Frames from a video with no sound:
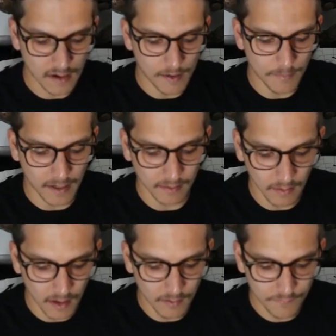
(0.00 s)
I
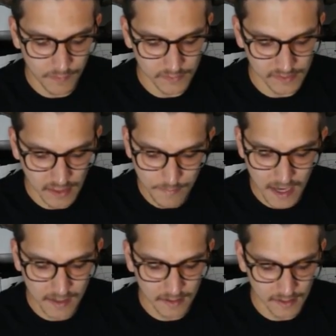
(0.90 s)
love
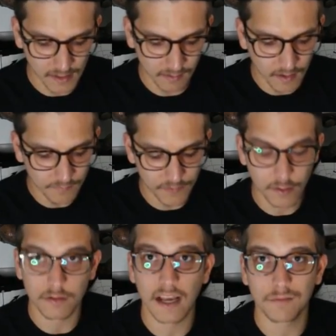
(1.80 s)
Z-Man, and I love
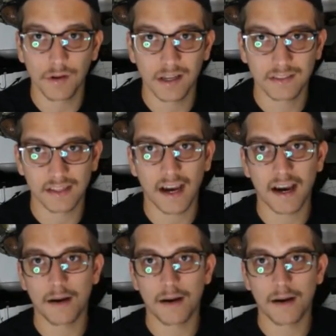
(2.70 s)
their Ned rigs.